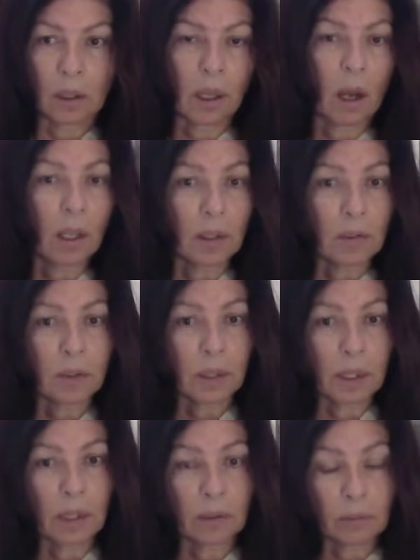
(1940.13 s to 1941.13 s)

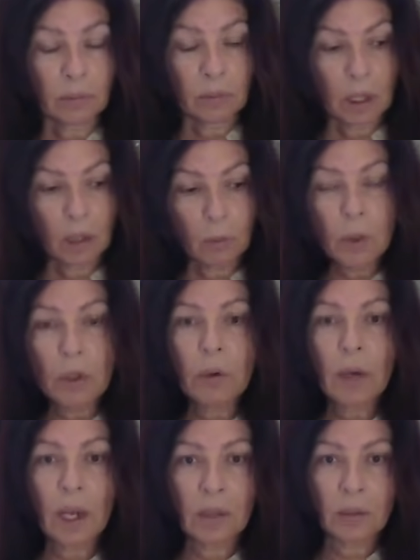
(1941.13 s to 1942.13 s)
Honestly now, and when
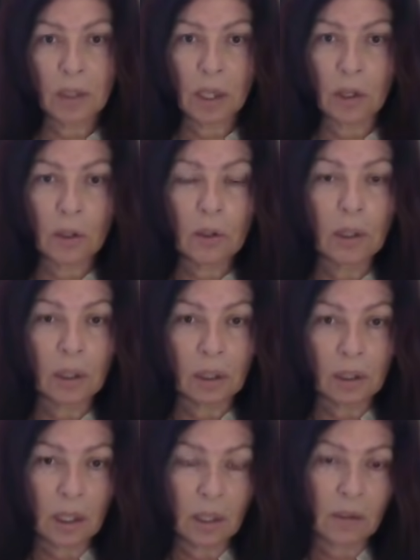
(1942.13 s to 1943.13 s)
you're 18, are you going to
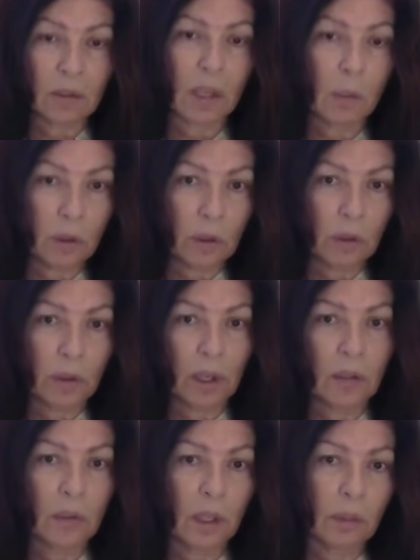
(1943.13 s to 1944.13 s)
think the same when you're
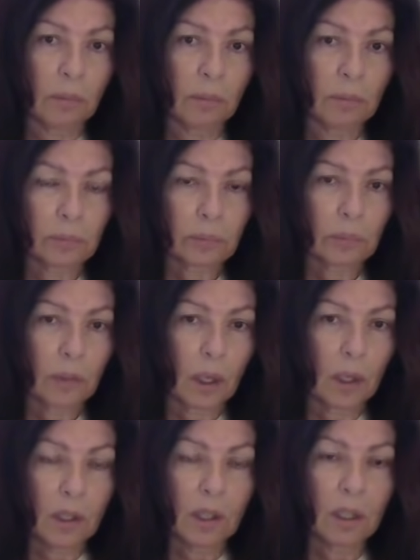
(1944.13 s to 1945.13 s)
19?
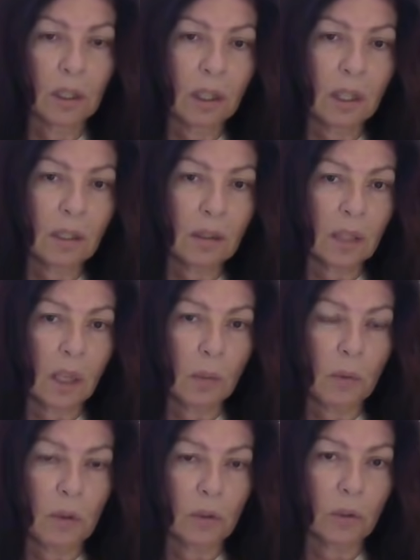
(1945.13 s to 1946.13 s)
Are you going to think the same
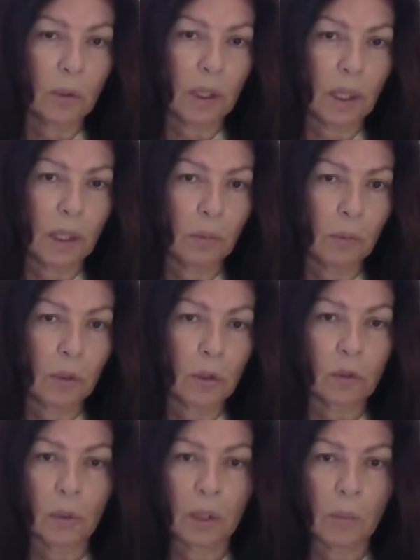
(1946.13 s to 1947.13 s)
when you're 20, when
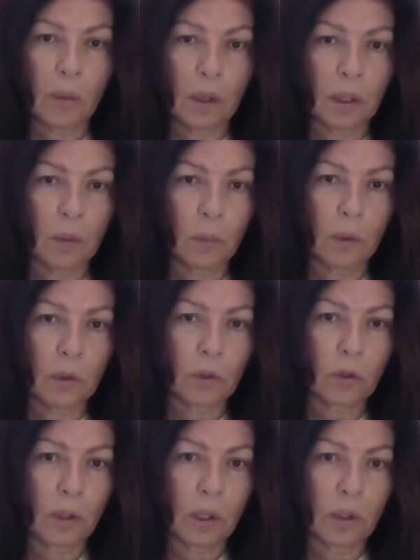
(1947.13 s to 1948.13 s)
you're 21, when
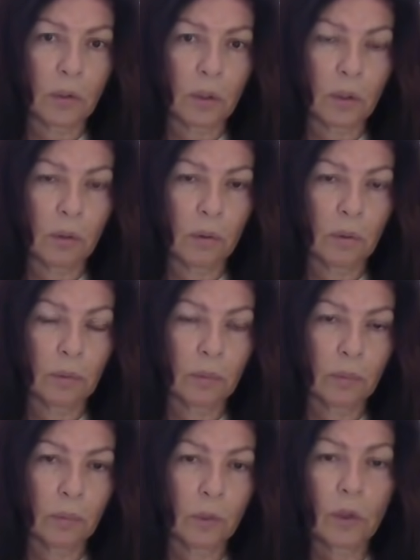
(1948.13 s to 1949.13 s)
you're 22,
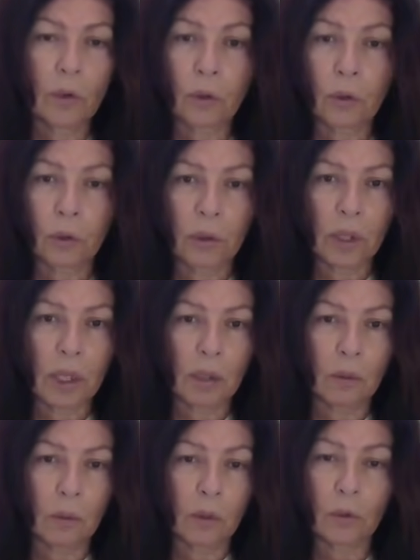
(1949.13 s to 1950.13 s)
when you're
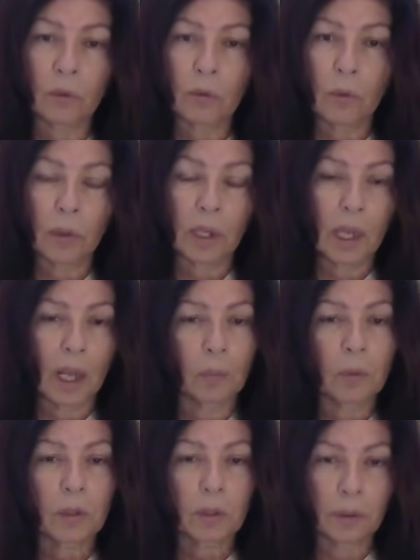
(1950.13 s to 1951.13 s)
30, when you're 40?
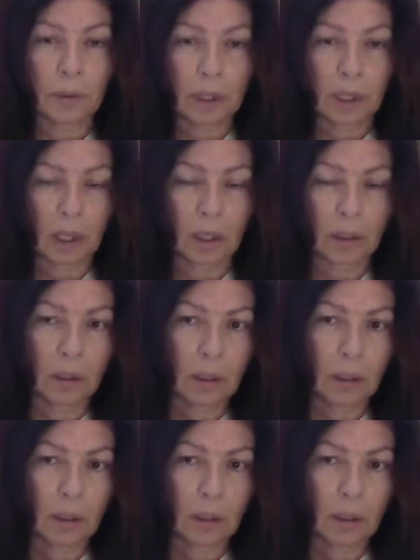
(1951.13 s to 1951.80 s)
Absolutely not.